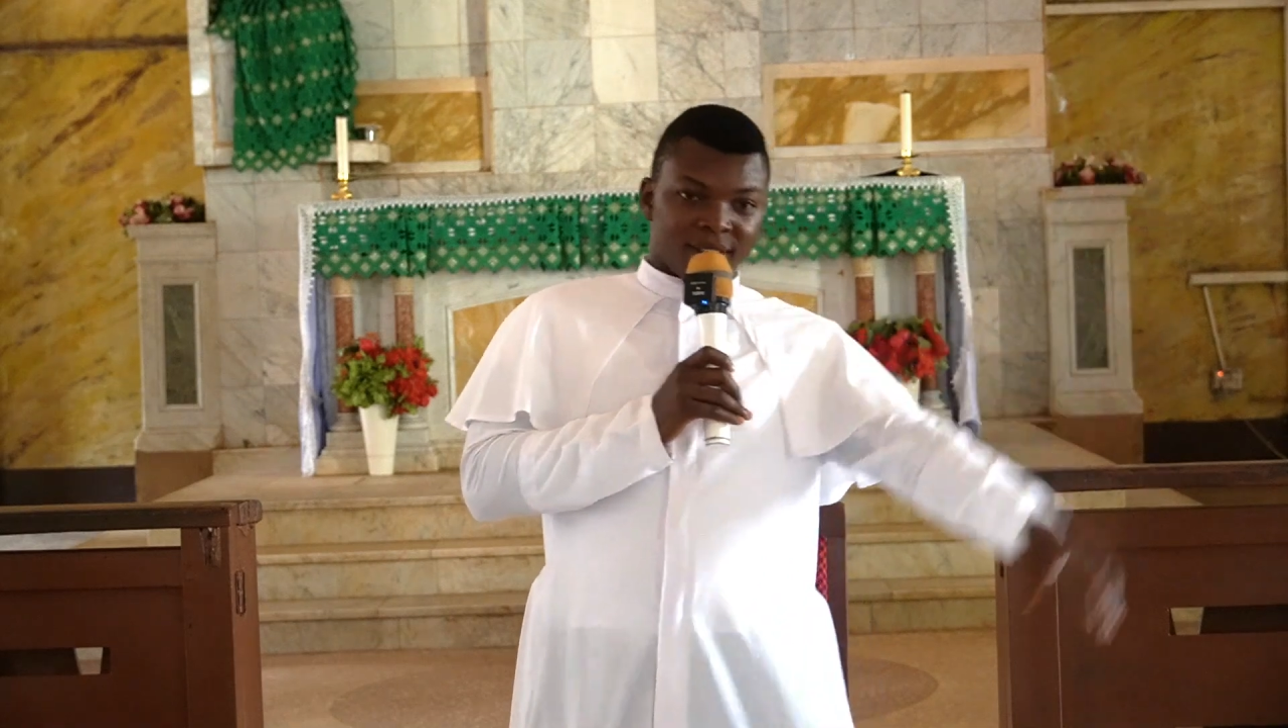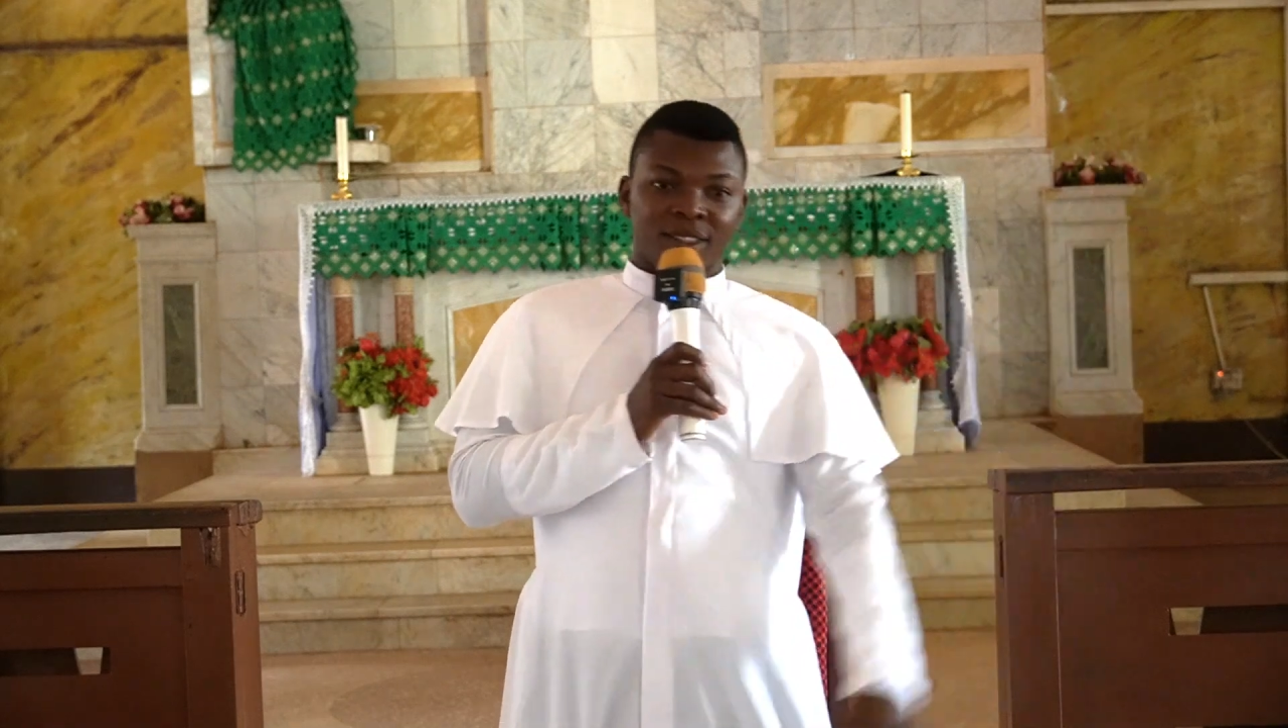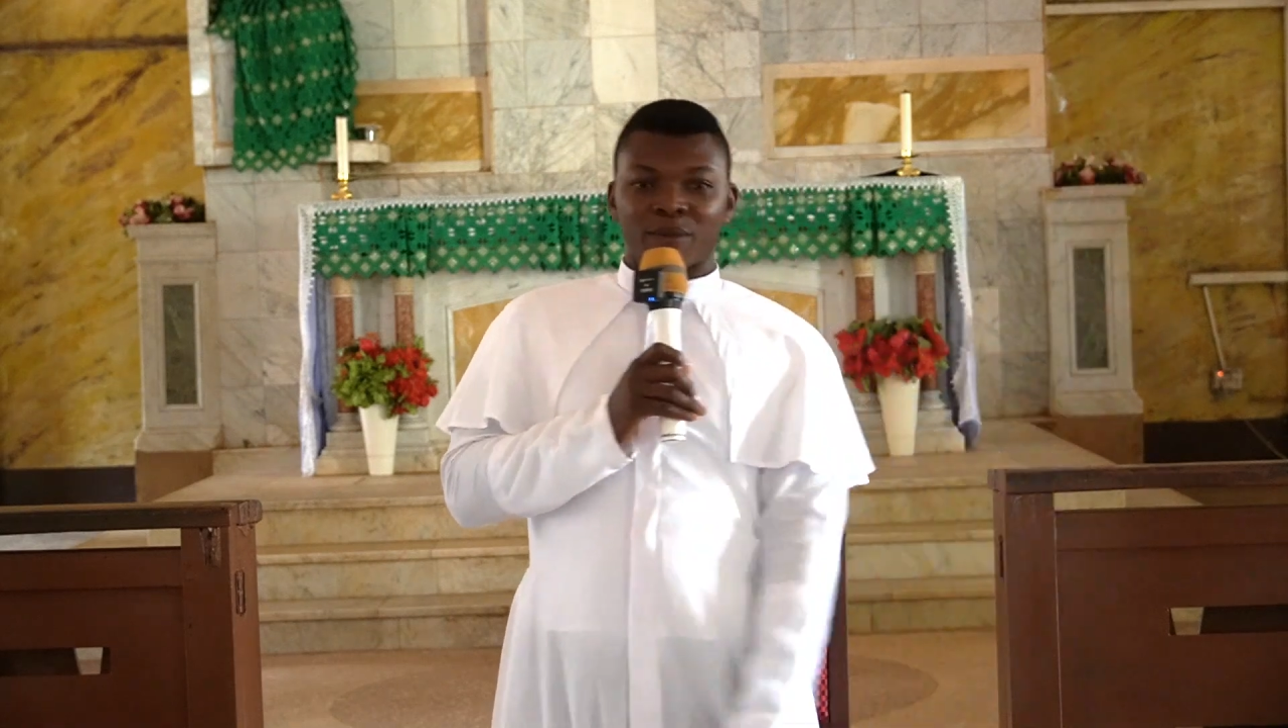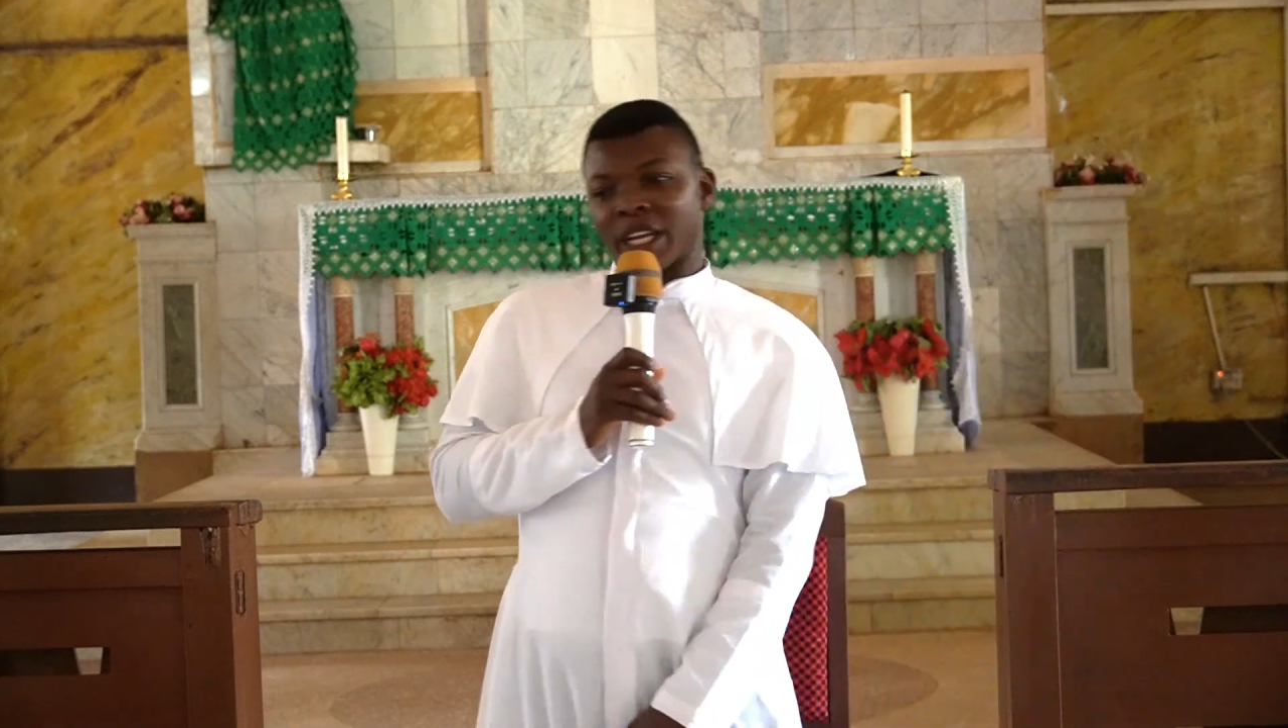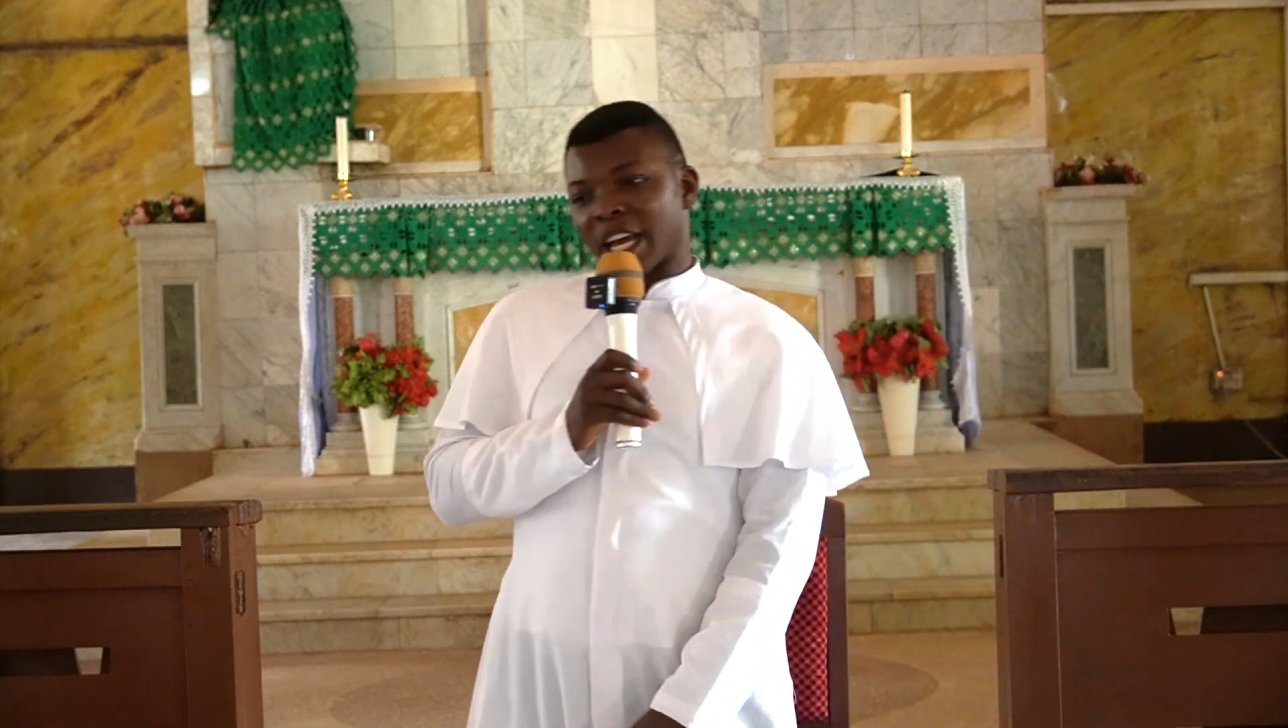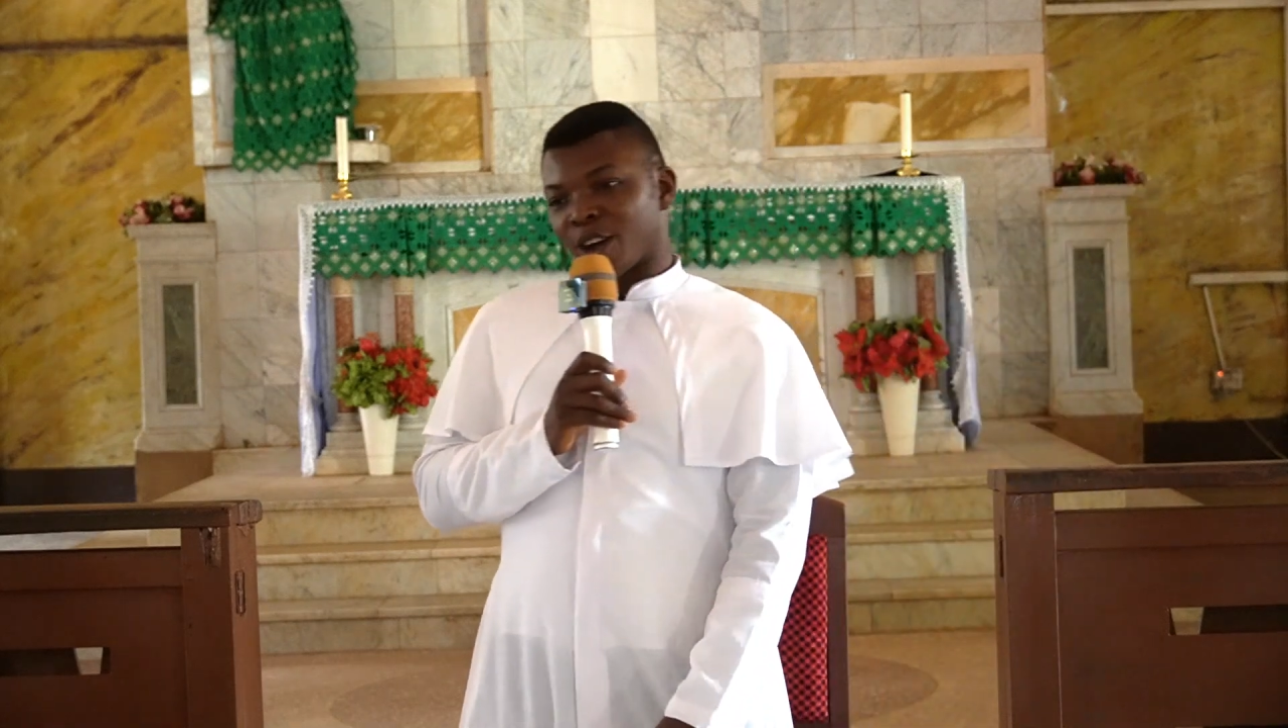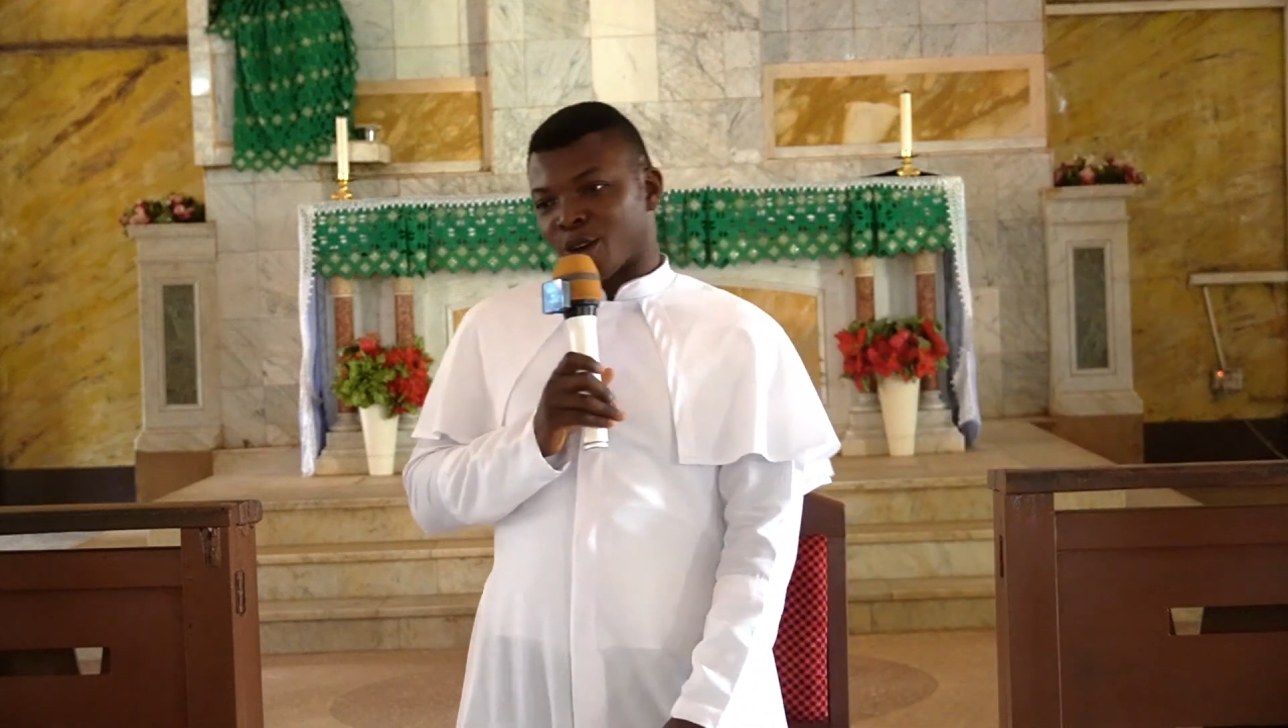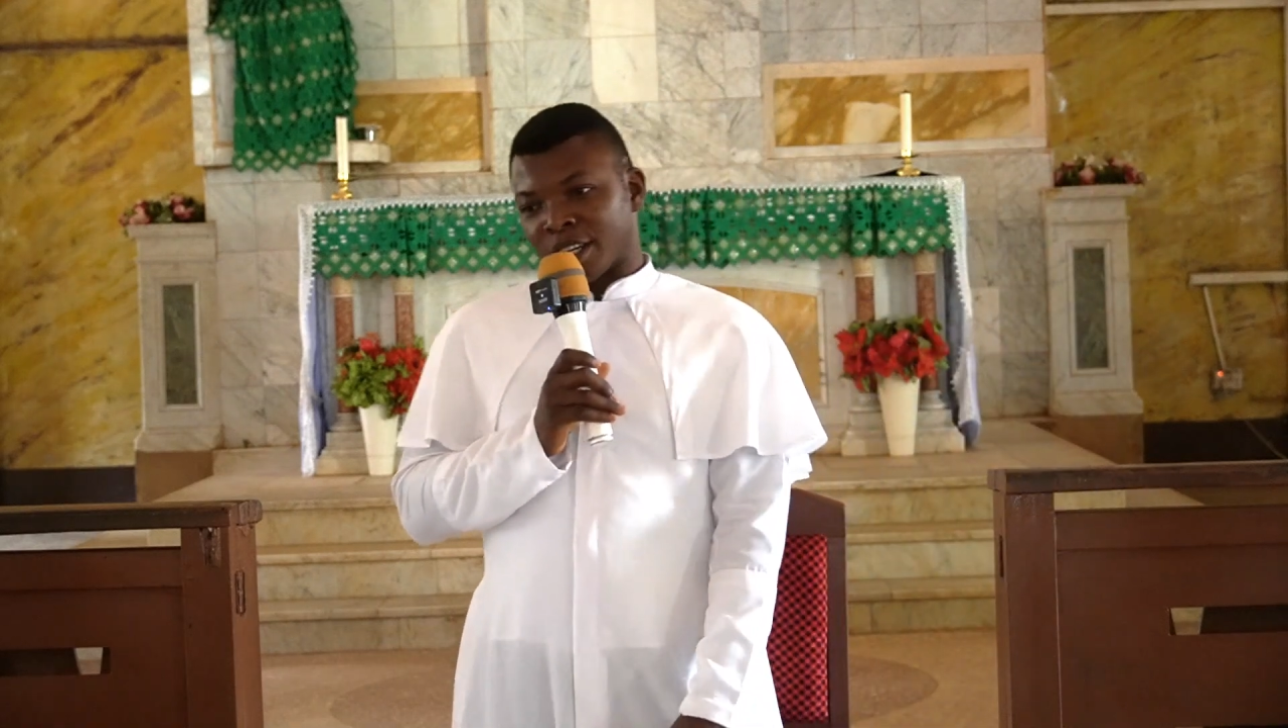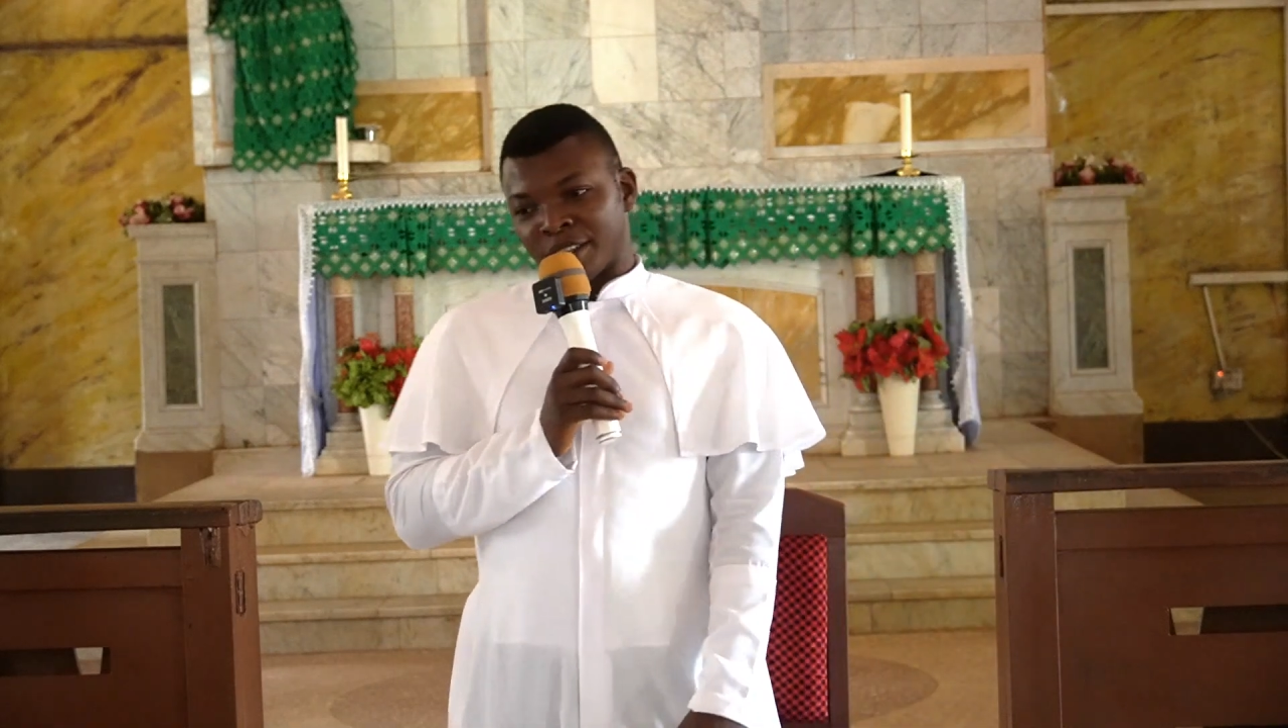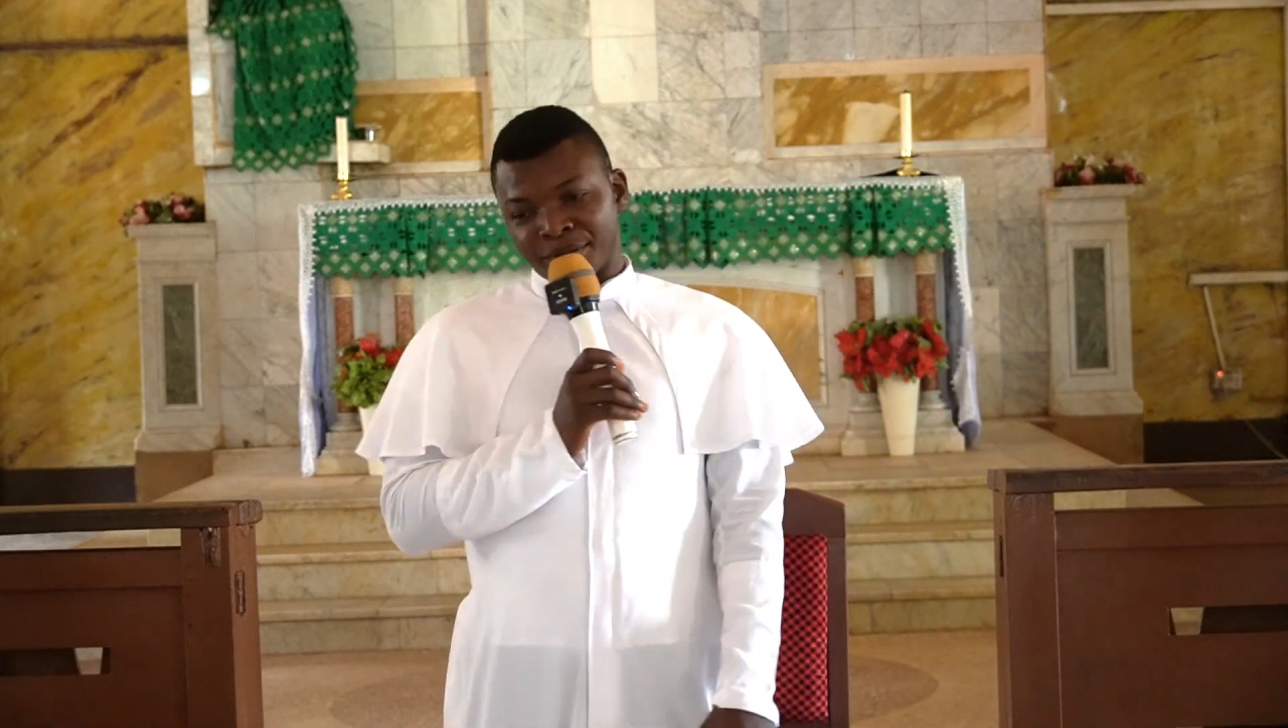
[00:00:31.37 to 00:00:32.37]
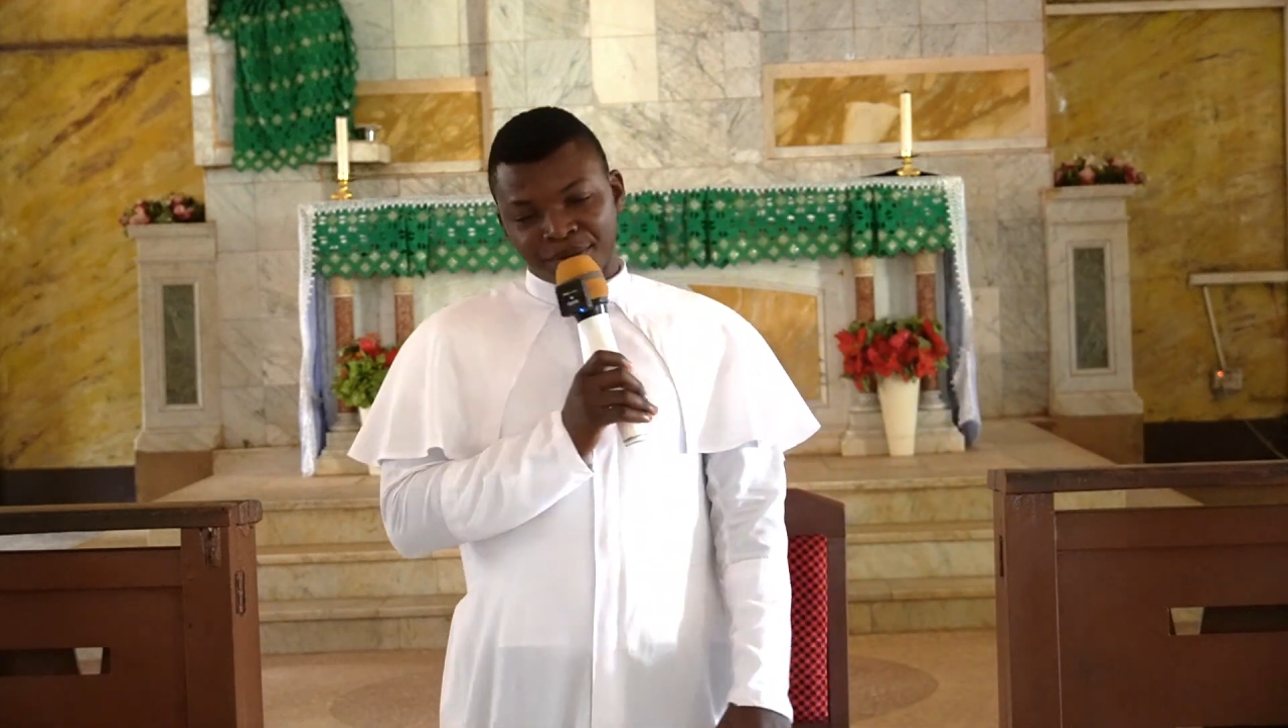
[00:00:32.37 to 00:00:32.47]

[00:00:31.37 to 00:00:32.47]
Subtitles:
is melancholy.